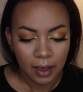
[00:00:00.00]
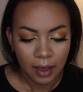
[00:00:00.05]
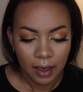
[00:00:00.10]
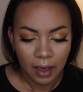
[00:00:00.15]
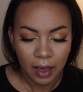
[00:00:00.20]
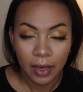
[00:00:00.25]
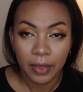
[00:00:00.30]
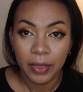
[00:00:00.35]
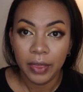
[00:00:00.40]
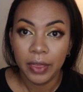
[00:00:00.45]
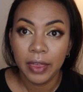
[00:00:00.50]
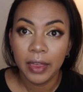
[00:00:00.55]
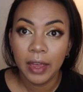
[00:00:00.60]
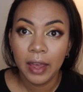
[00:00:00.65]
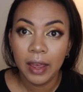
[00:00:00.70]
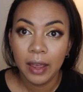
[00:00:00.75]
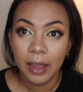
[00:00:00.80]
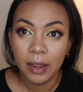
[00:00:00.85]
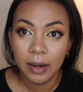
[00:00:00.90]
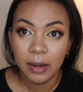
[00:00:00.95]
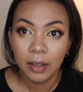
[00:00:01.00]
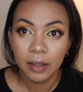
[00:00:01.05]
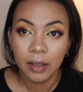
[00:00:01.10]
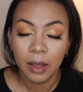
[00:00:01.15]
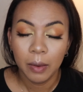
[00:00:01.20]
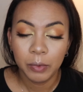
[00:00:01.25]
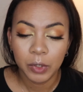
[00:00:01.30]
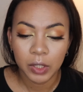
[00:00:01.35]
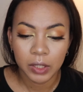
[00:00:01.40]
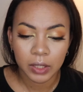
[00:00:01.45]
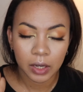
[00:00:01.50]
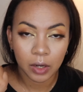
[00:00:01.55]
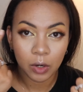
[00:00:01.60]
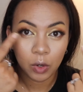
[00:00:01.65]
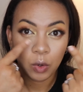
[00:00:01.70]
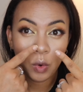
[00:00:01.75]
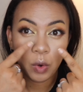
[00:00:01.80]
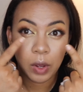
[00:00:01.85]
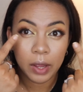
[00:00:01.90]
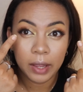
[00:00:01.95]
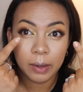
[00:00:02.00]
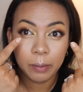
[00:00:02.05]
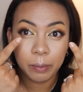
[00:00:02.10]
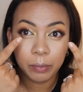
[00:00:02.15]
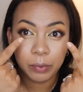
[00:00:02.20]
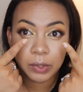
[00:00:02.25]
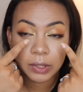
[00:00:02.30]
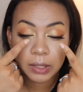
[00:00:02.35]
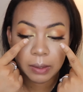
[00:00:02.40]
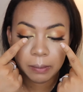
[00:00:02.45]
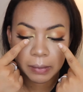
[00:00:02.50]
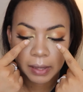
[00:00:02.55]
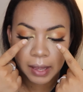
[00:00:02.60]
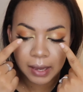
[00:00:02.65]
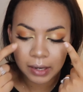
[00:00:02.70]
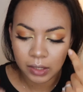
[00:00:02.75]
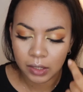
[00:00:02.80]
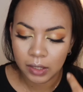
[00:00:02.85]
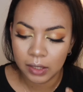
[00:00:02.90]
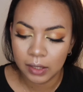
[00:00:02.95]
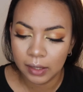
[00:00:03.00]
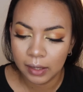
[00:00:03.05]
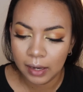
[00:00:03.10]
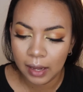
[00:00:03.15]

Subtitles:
And then I'm just gonna go ahead and put some lash